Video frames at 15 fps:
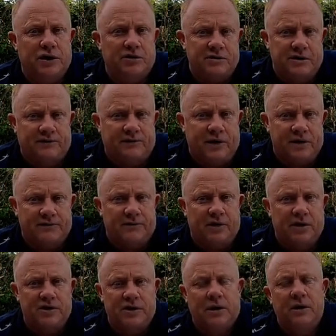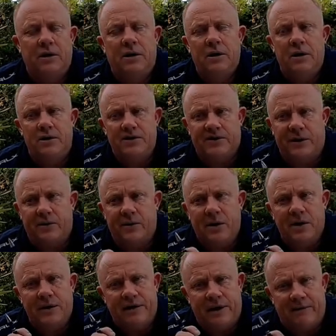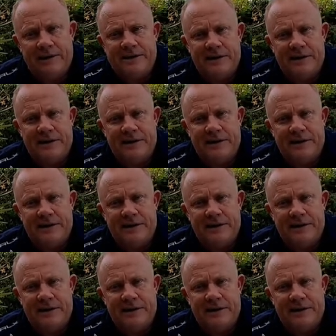use it vice versa. So there